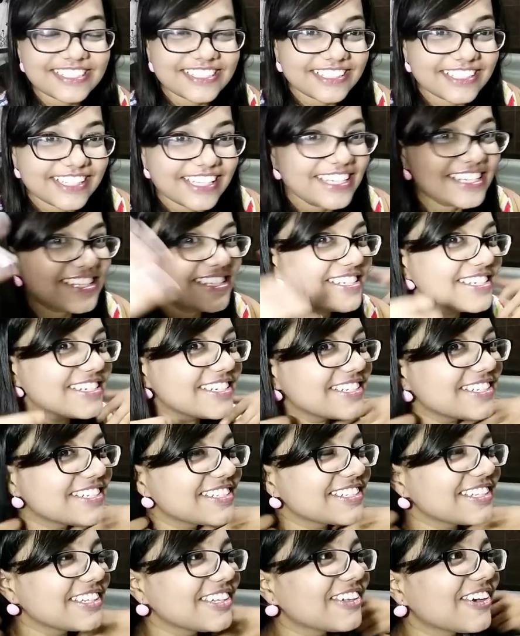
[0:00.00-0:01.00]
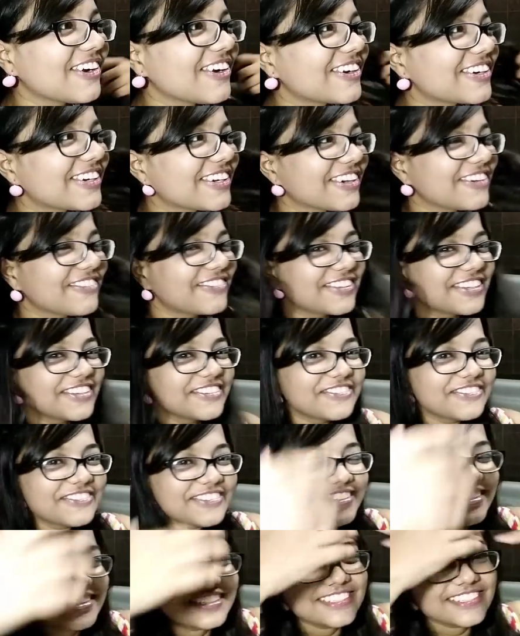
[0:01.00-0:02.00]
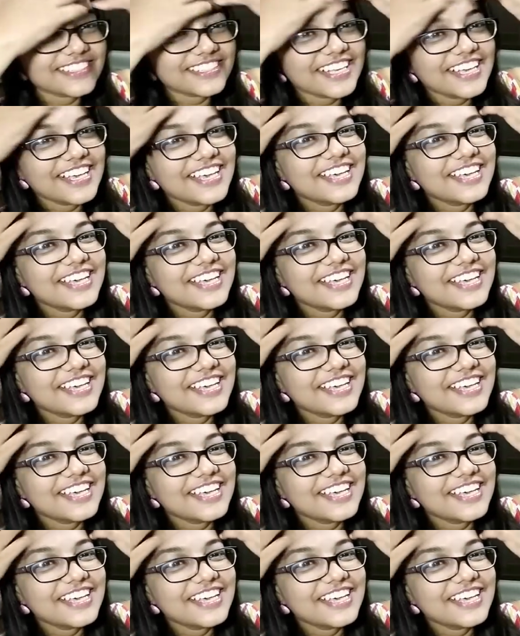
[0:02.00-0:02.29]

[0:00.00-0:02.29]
there is a lot of difference,